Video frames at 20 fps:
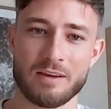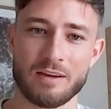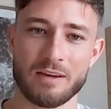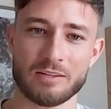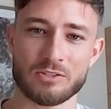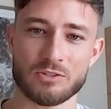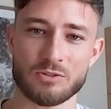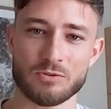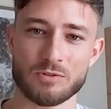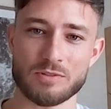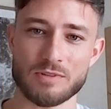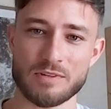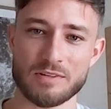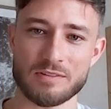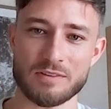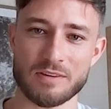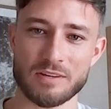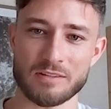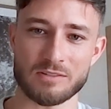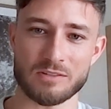as soon as these
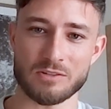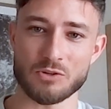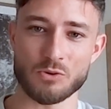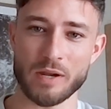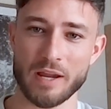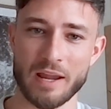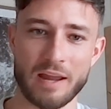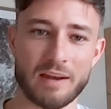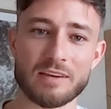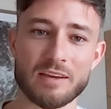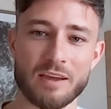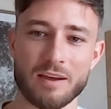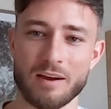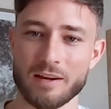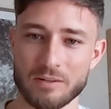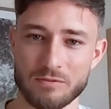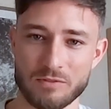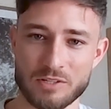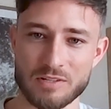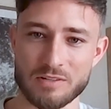things are doing any
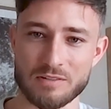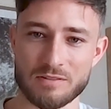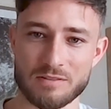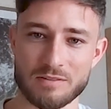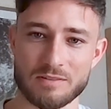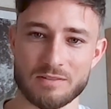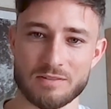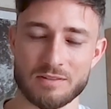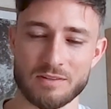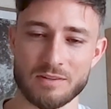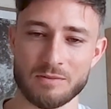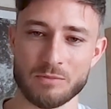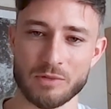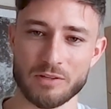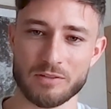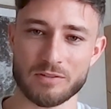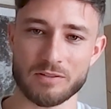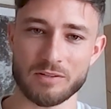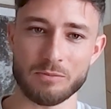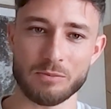kind of assistance in
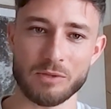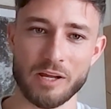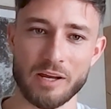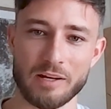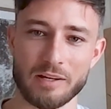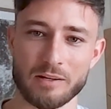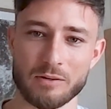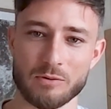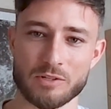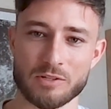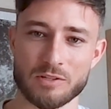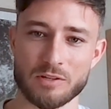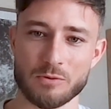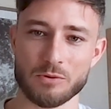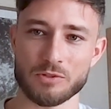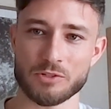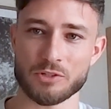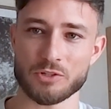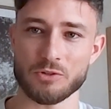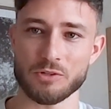military planning, which they
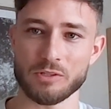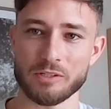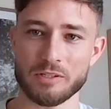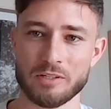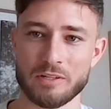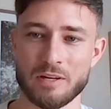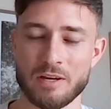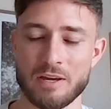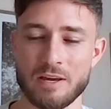will shortly.